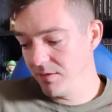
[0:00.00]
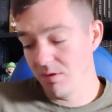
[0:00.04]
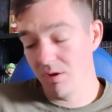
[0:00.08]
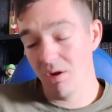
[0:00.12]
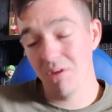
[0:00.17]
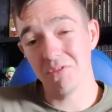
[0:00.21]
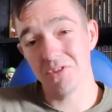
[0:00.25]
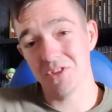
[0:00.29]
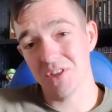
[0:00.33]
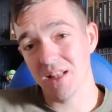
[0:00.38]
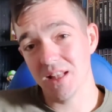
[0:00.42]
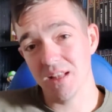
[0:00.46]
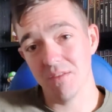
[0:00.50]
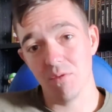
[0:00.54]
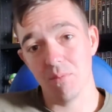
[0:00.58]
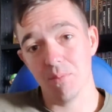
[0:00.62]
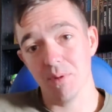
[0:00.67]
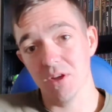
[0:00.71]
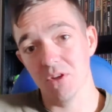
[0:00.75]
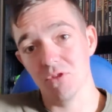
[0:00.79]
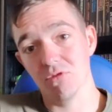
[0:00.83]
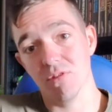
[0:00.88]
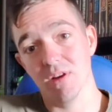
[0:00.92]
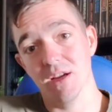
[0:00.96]
Obviously I'll have a
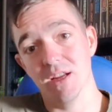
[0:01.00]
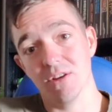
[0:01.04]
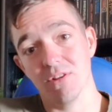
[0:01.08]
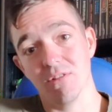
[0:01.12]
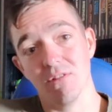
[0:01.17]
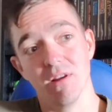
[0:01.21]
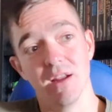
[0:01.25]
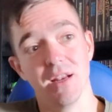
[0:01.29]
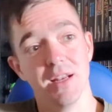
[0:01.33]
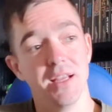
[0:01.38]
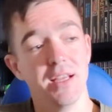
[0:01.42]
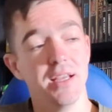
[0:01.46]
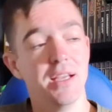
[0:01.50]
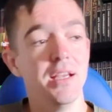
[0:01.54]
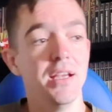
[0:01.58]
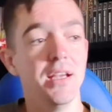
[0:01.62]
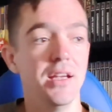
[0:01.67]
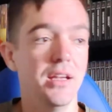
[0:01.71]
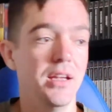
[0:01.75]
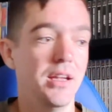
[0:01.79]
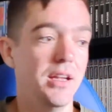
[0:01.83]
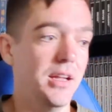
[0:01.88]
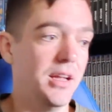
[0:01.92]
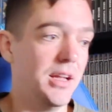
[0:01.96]
bit of trade credit.
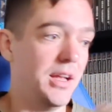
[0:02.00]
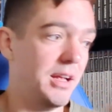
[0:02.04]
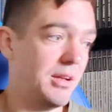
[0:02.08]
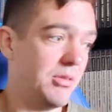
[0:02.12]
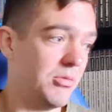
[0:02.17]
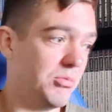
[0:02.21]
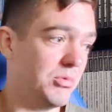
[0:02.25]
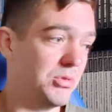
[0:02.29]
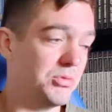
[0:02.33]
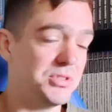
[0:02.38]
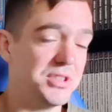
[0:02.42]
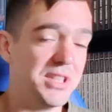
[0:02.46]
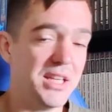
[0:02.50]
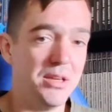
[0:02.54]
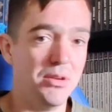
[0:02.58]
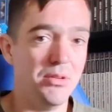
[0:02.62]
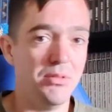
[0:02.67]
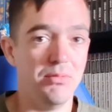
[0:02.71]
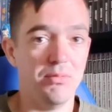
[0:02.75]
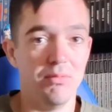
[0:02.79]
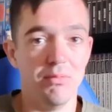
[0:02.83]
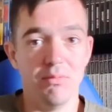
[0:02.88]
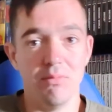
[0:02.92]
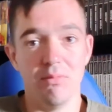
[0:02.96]
We'll
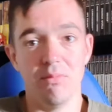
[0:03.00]
see,